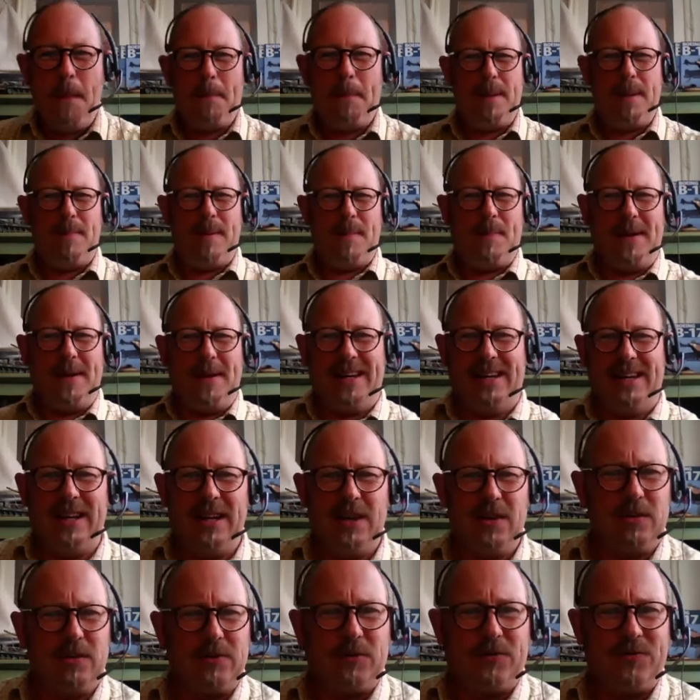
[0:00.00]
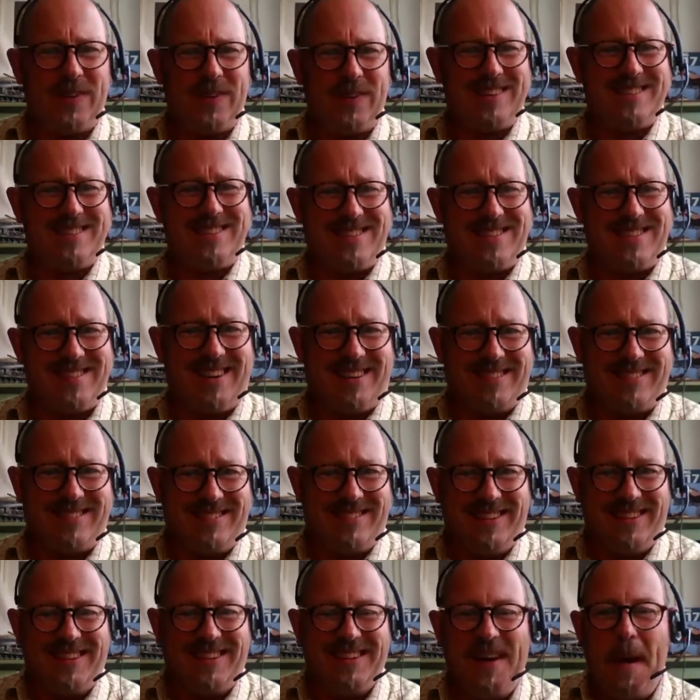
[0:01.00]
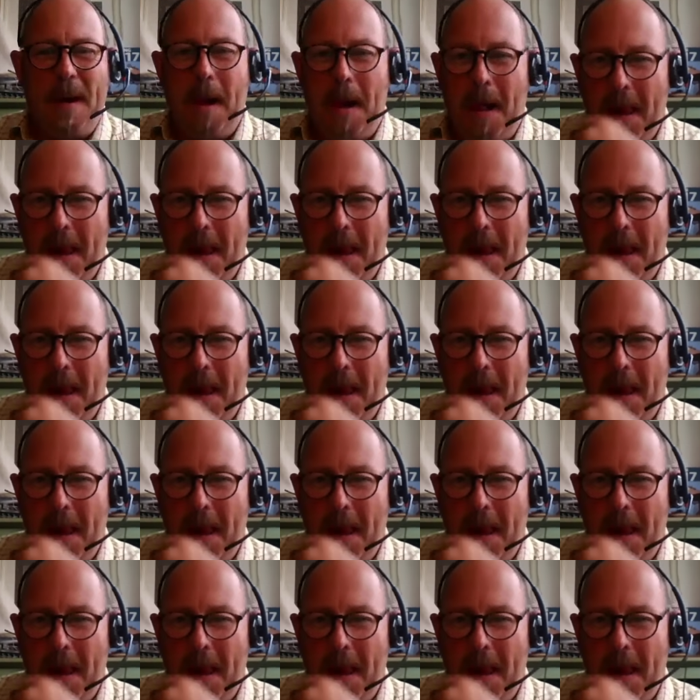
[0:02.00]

Baby pink. Looked fantastic.